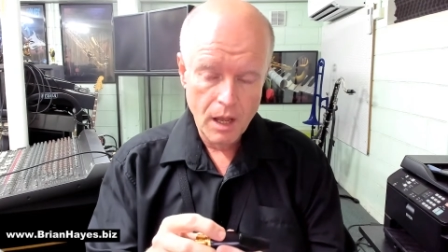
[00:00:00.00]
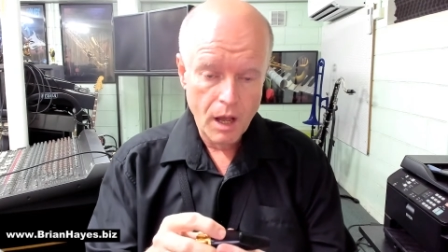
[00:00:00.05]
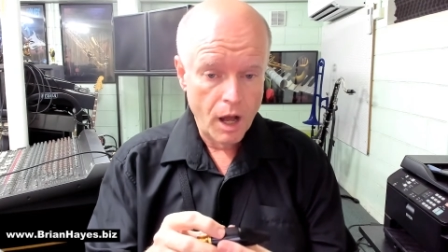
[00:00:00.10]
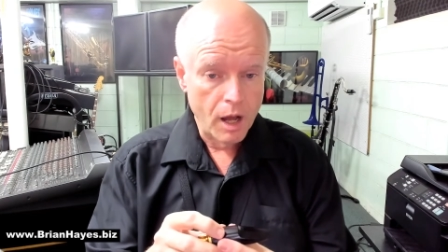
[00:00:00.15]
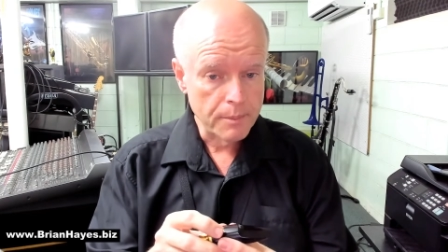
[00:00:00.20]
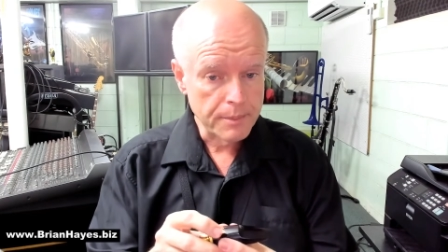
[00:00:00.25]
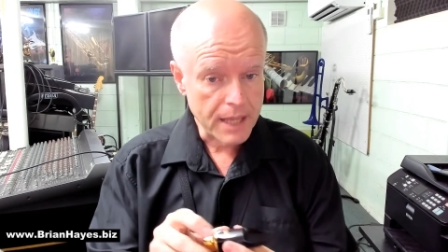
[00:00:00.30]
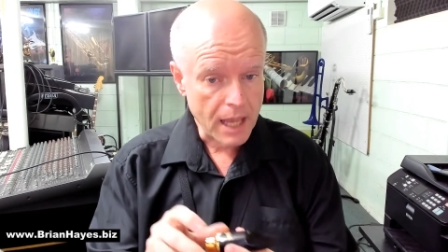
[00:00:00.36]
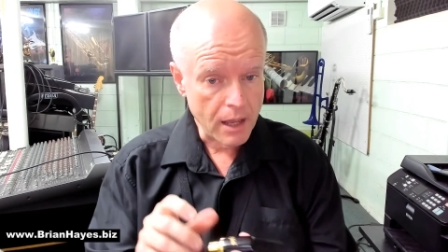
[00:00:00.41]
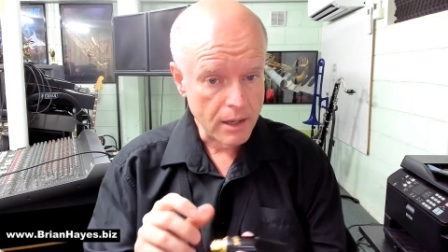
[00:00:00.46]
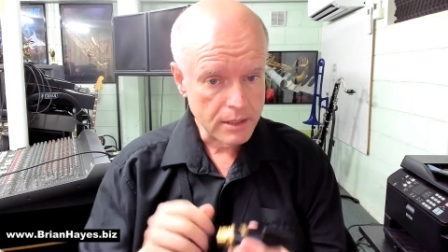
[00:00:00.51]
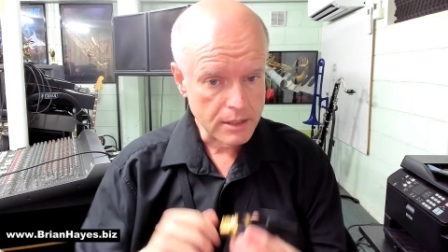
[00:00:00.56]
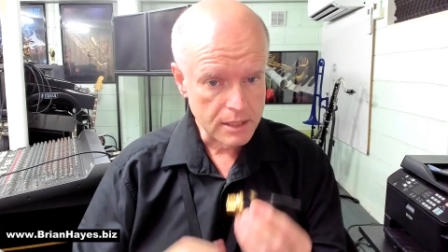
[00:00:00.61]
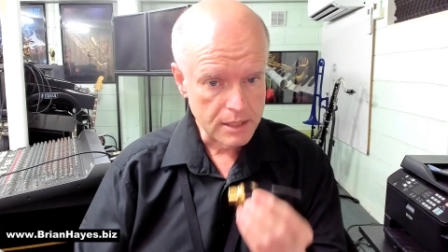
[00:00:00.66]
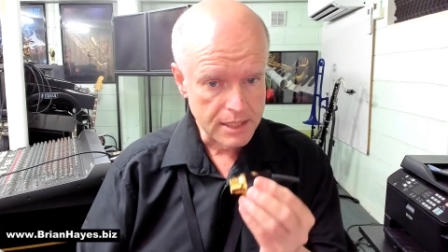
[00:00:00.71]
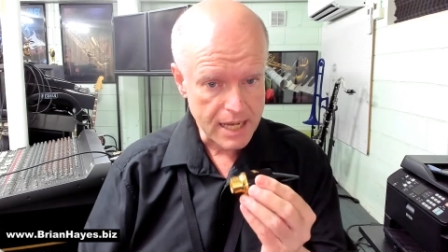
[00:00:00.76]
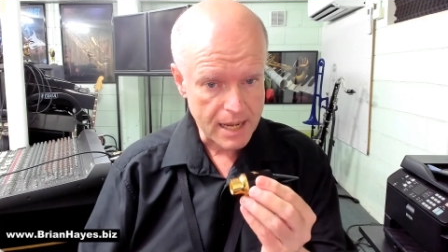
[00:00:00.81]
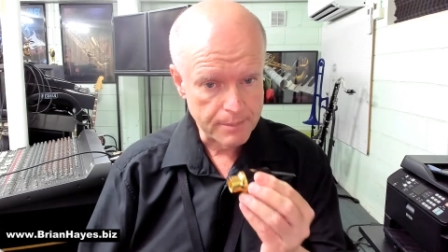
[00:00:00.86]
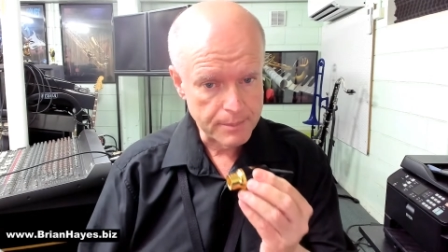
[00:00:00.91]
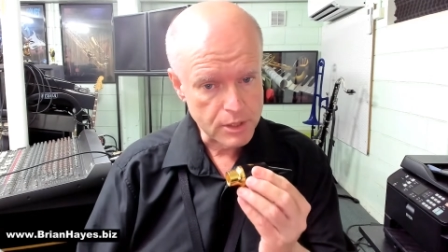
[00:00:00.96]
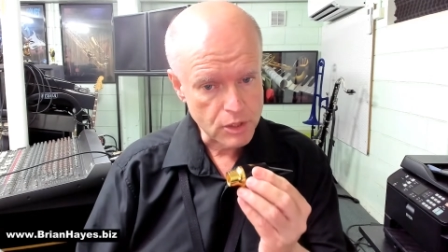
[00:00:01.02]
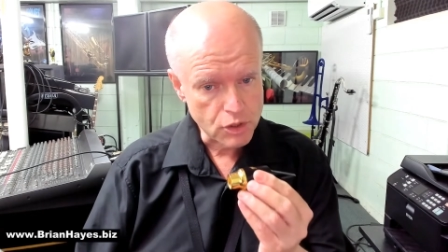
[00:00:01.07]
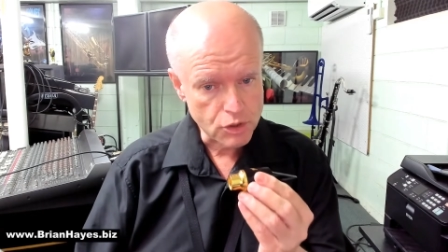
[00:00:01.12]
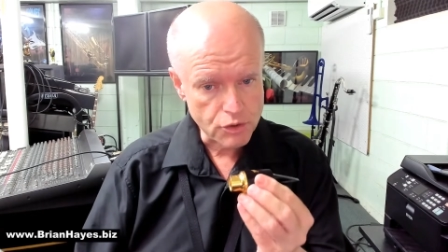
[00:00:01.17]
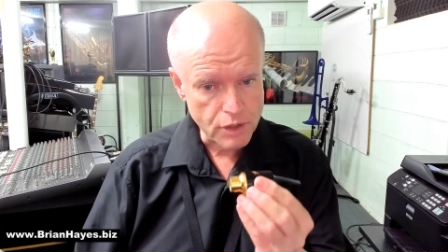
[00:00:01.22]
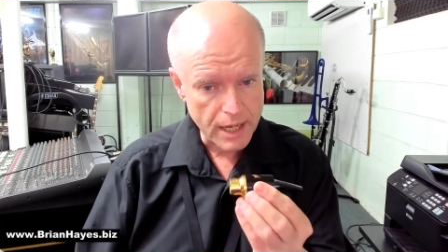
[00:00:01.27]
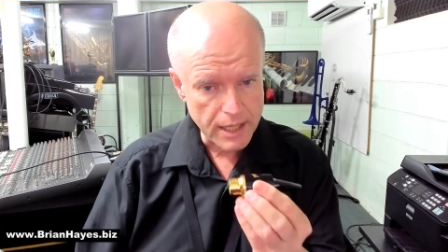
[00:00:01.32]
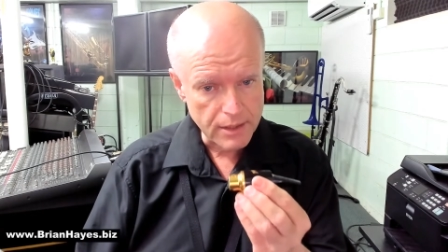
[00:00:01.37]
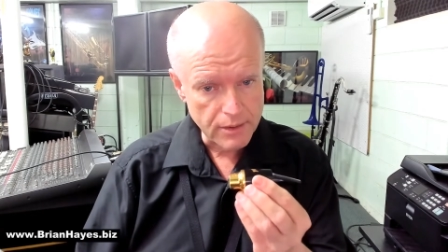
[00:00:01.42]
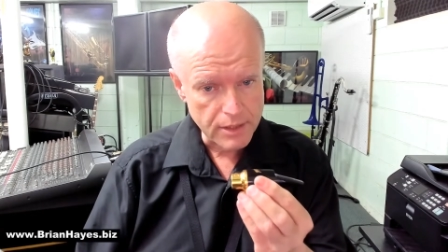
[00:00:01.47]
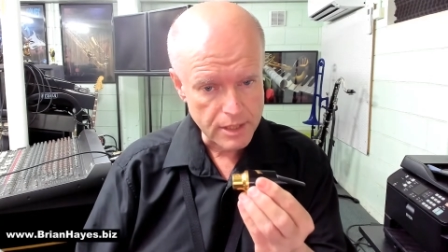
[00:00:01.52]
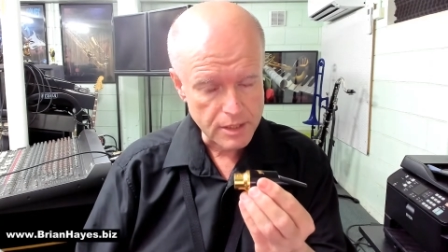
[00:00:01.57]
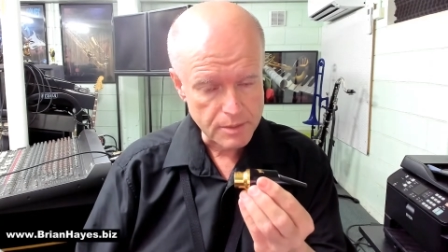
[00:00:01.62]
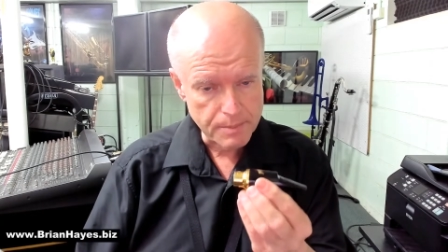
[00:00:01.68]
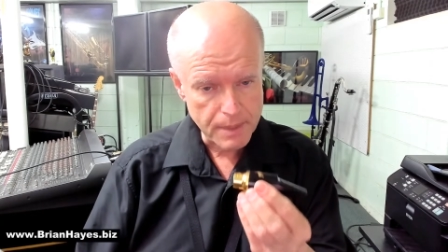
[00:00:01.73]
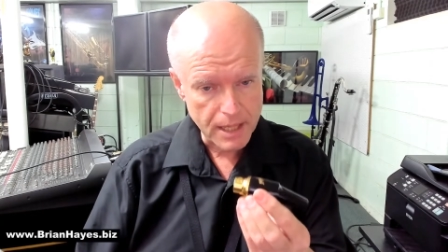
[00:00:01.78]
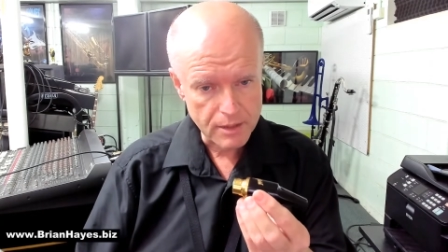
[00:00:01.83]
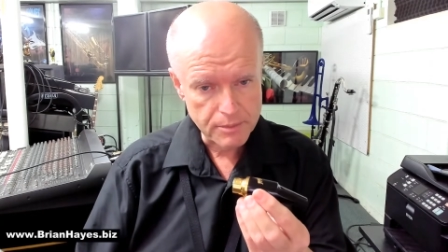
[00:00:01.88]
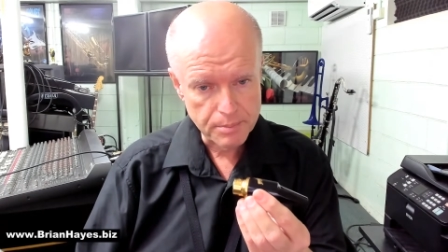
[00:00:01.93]
I'm going to demonstrate this
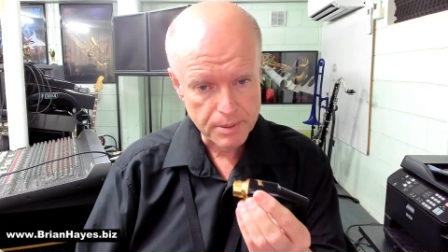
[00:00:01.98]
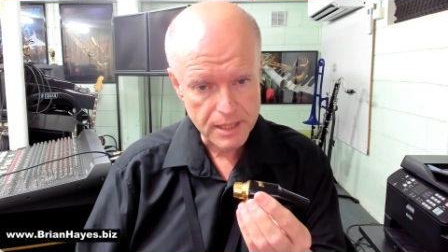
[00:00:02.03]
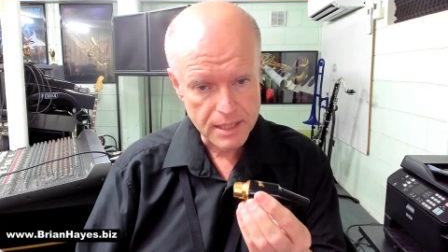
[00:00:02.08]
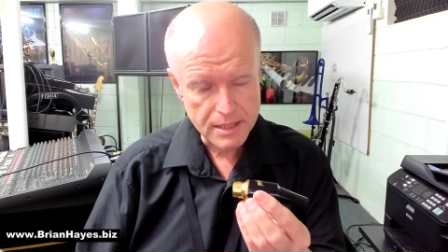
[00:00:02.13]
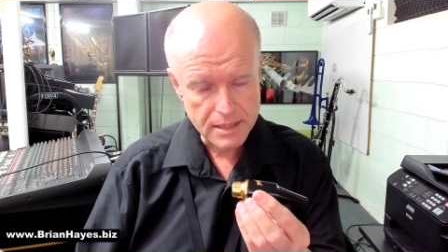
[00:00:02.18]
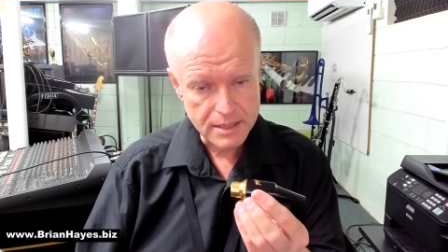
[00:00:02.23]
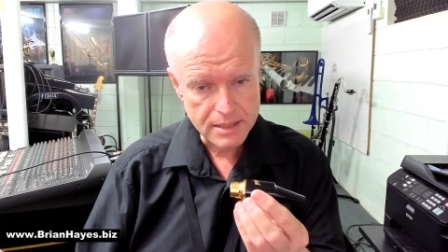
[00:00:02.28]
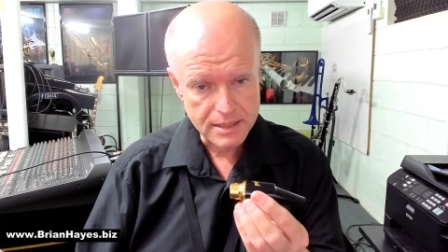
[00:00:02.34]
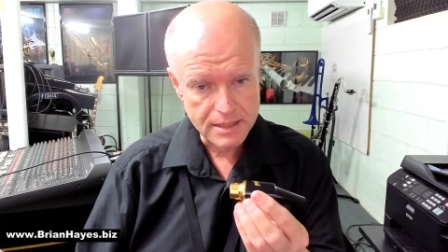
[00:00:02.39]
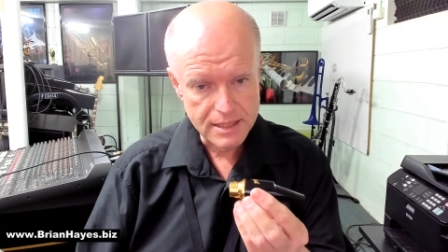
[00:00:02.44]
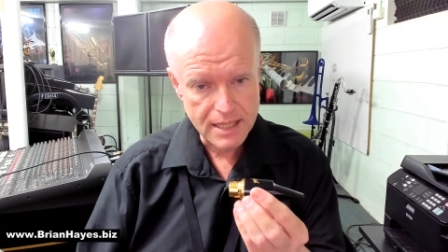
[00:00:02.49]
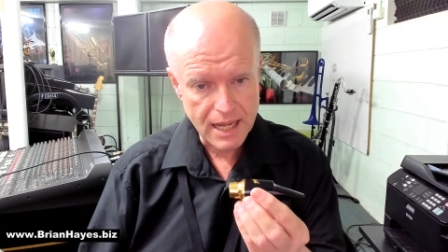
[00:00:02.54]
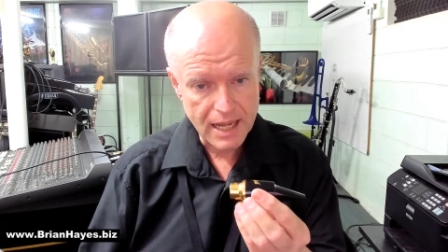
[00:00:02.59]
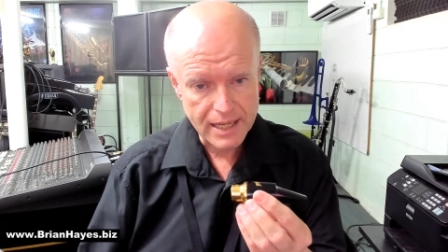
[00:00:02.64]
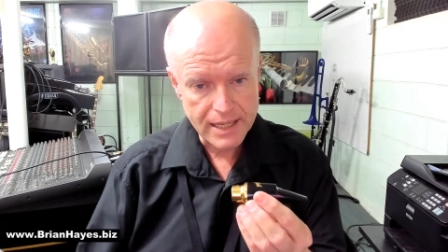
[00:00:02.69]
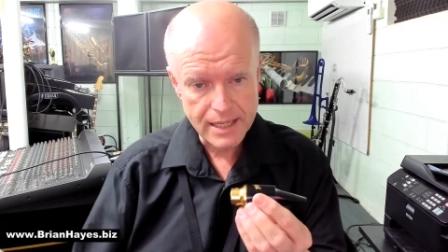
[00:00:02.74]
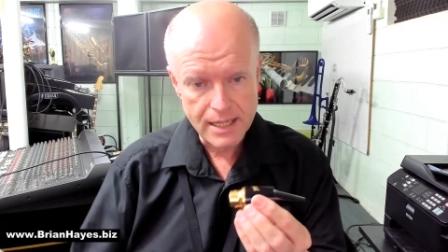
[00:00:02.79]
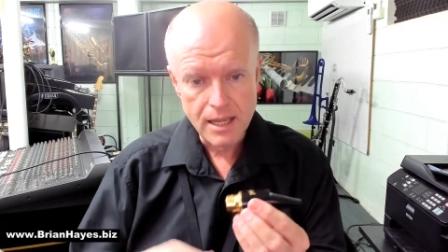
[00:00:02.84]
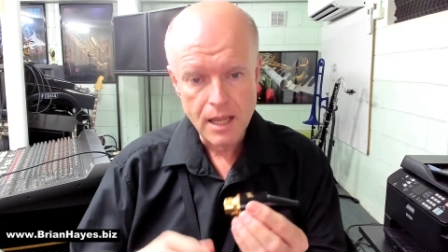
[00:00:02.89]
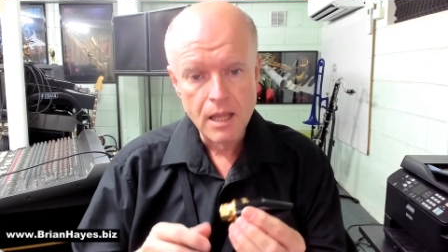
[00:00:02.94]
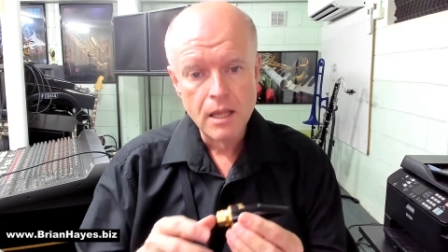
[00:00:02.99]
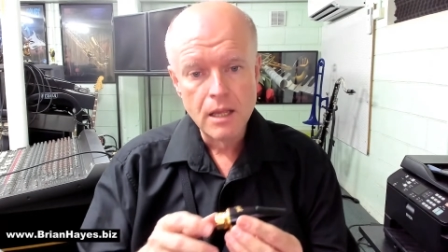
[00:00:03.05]
mouthpiece today